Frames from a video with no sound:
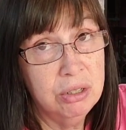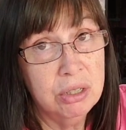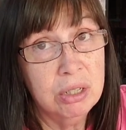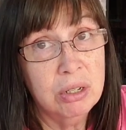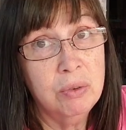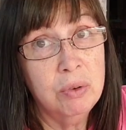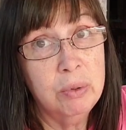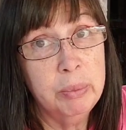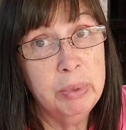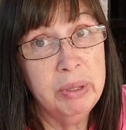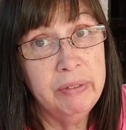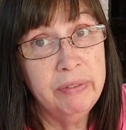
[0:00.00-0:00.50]
so
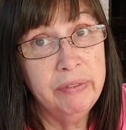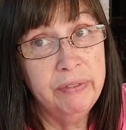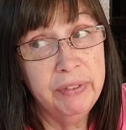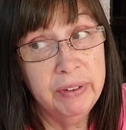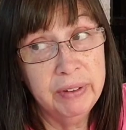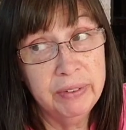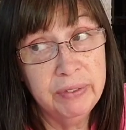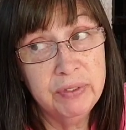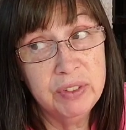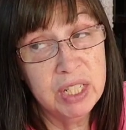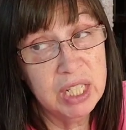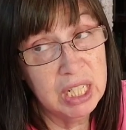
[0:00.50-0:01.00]
it would be
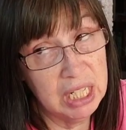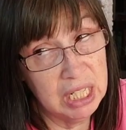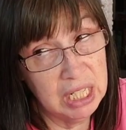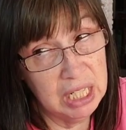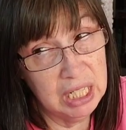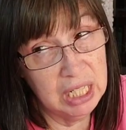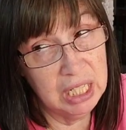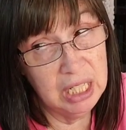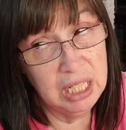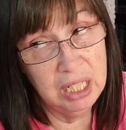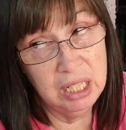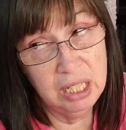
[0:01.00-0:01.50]

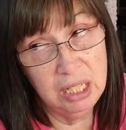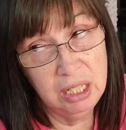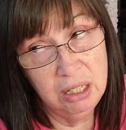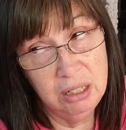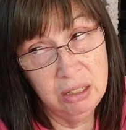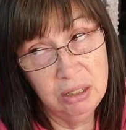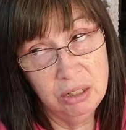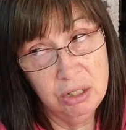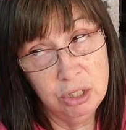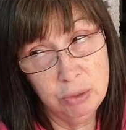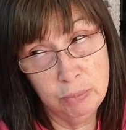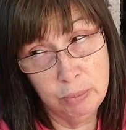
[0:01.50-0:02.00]
15
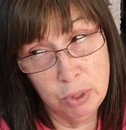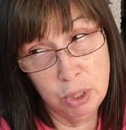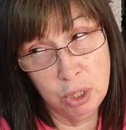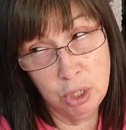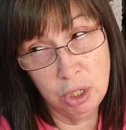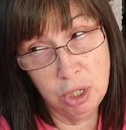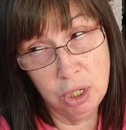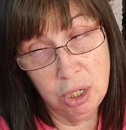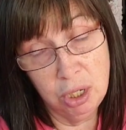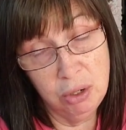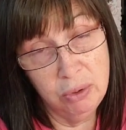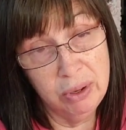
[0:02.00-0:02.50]

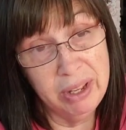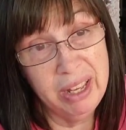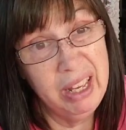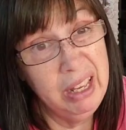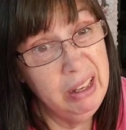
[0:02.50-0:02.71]
tomorrow,